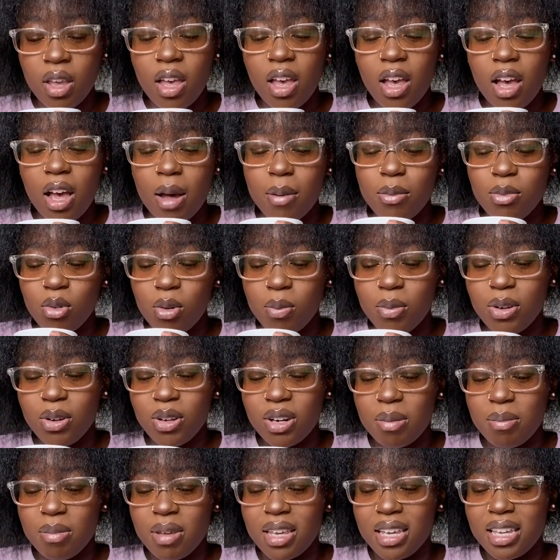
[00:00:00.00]
I'm normally good
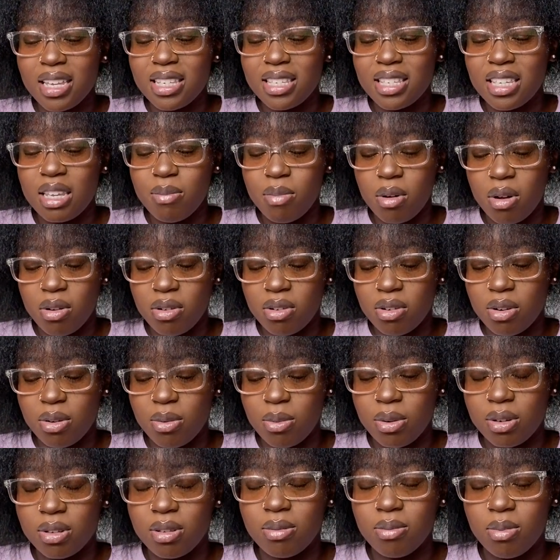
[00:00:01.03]
at making tea, but I don't
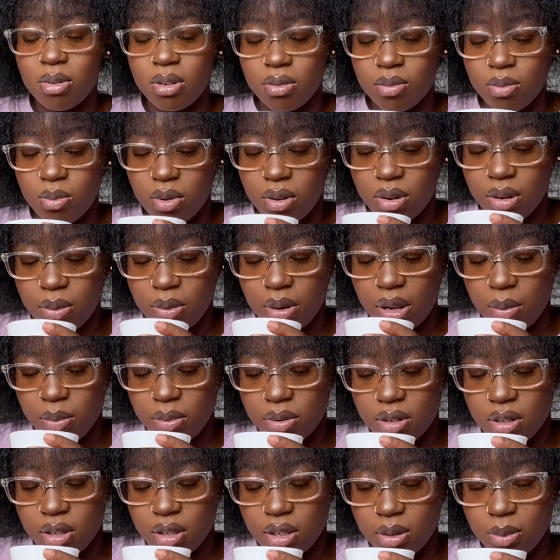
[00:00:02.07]
know what
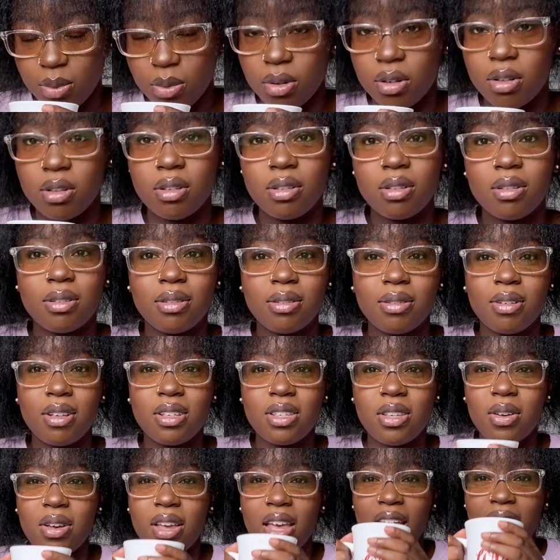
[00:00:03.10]
happened to this one.
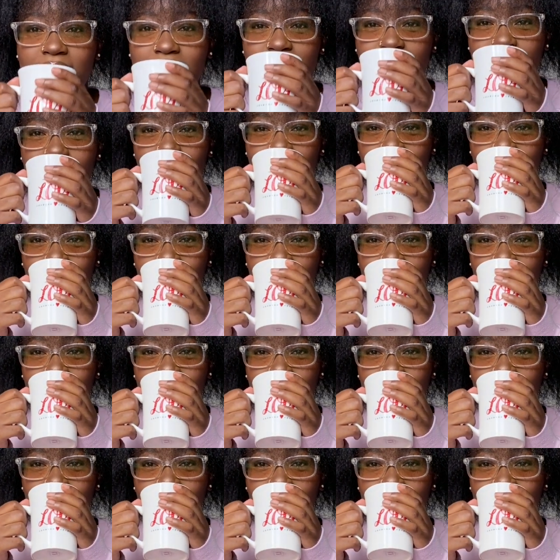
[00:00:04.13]
It's okay.